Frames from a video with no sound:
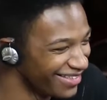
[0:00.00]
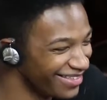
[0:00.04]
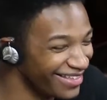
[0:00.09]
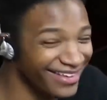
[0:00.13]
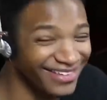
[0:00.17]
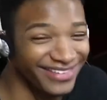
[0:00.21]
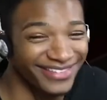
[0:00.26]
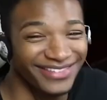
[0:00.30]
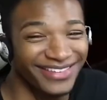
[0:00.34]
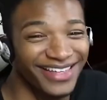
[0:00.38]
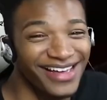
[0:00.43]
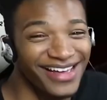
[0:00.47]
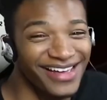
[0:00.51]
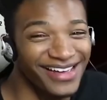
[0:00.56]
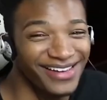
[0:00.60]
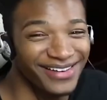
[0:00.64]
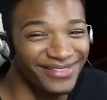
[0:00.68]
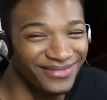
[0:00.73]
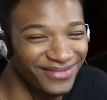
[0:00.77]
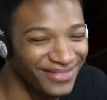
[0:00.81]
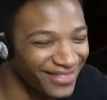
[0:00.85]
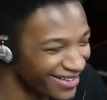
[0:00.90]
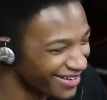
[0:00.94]
The, the
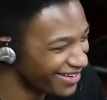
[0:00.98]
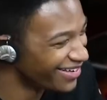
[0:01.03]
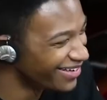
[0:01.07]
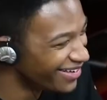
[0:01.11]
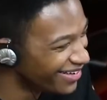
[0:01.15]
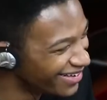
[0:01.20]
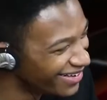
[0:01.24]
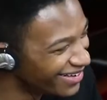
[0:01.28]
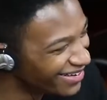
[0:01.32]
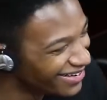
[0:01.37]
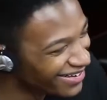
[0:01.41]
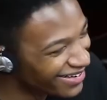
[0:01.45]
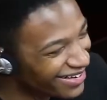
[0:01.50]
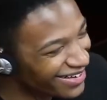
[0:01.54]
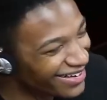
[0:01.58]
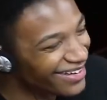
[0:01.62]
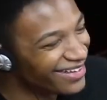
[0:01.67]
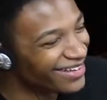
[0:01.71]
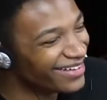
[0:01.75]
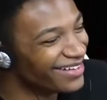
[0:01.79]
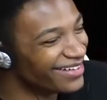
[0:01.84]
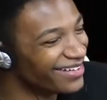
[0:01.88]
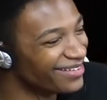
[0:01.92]
name of the stage is
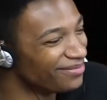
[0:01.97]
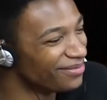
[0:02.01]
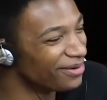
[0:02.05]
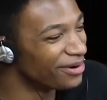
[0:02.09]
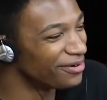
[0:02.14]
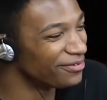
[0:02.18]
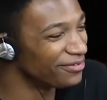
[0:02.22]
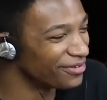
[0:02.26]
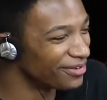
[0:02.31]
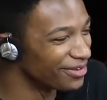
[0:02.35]
going to be